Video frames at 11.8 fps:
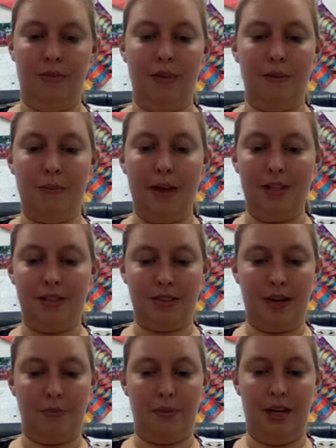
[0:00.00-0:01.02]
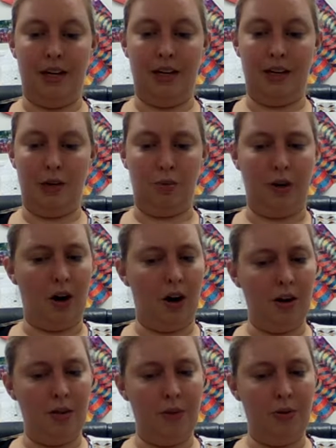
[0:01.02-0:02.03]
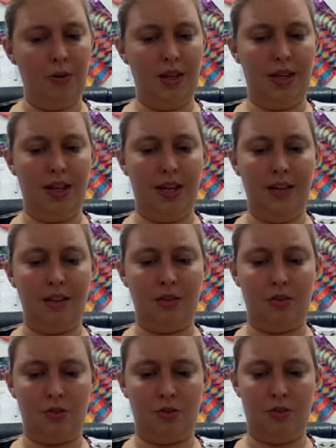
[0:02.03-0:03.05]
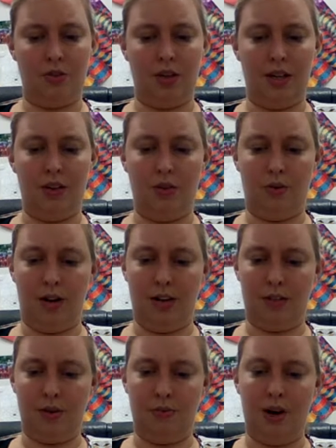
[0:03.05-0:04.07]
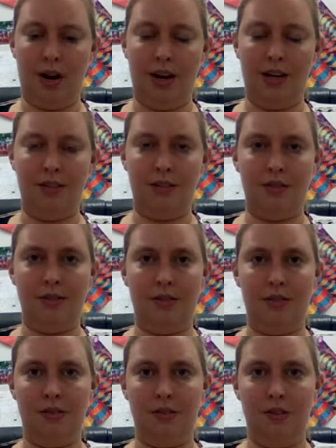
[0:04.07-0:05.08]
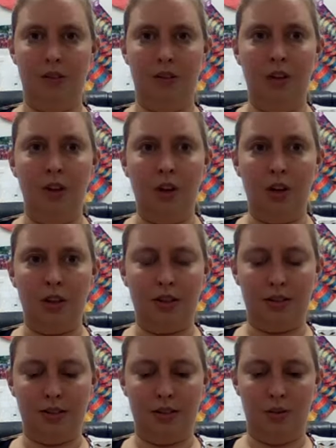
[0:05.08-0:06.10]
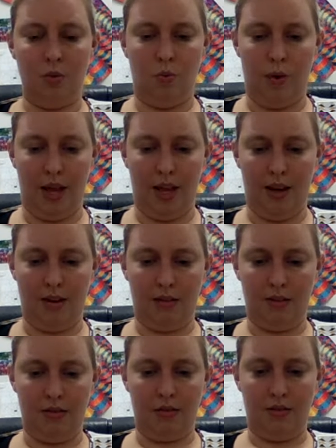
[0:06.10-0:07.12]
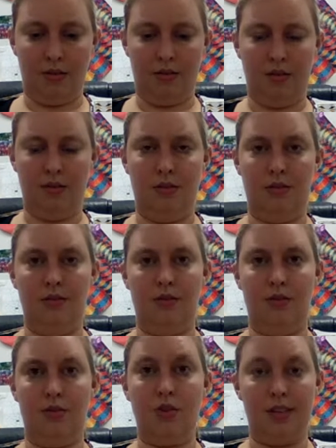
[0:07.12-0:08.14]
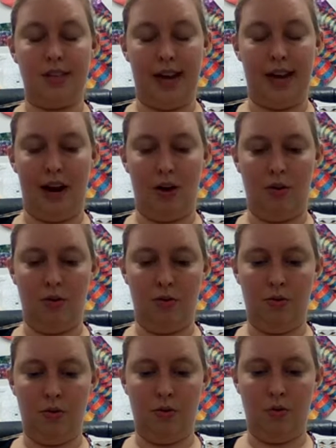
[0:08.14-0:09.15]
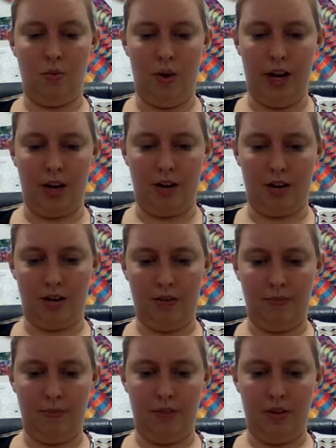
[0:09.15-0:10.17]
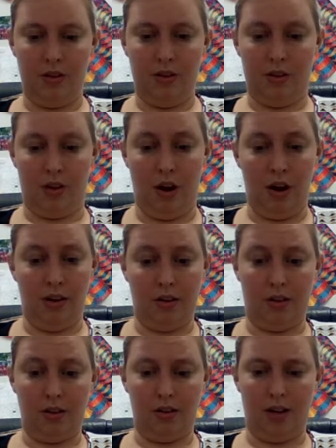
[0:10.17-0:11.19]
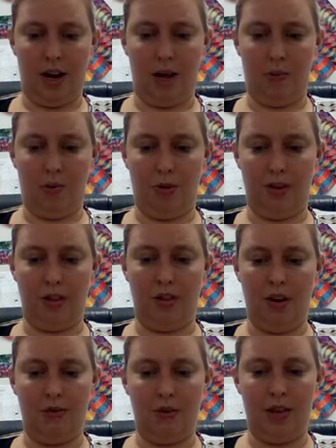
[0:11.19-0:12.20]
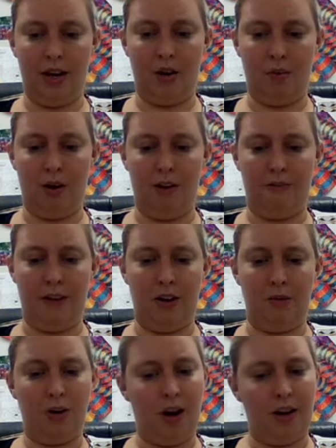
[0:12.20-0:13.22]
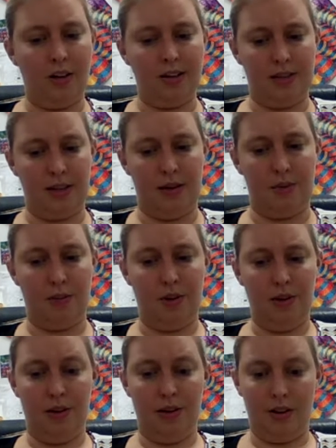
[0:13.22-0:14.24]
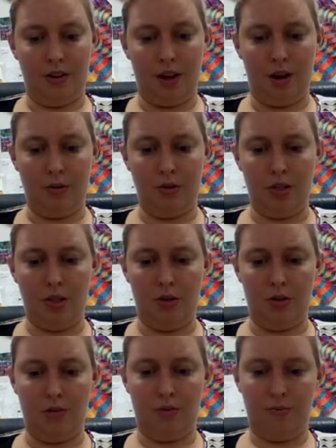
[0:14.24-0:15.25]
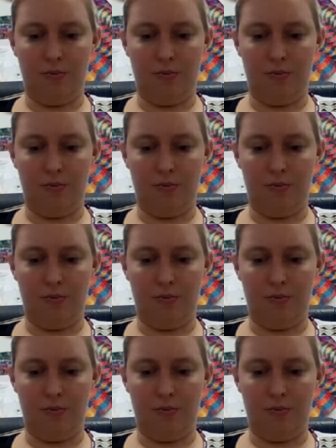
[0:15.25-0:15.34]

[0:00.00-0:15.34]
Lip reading: The man stopped eating and regarded me with the keenest scrutiny and the greatest surprise. "Looked? When?" "Just now." "Where?" "Yonder," said I, pointing, "over there where I found him nodding asleep, and thought it was you."